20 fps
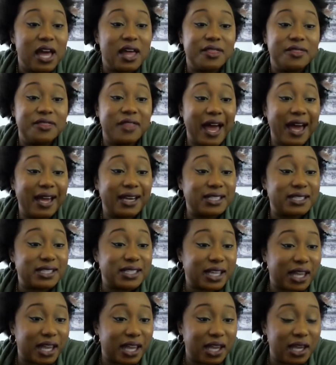That is
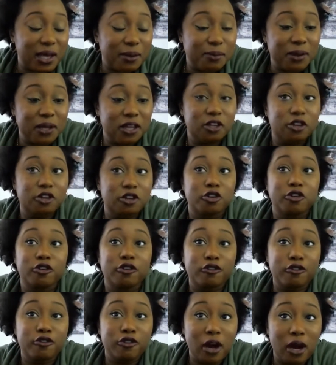keeping you
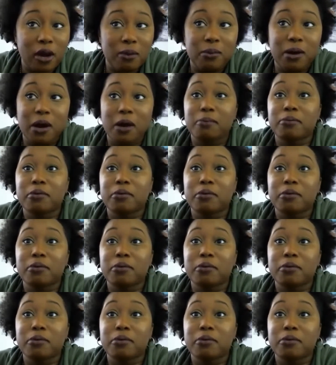from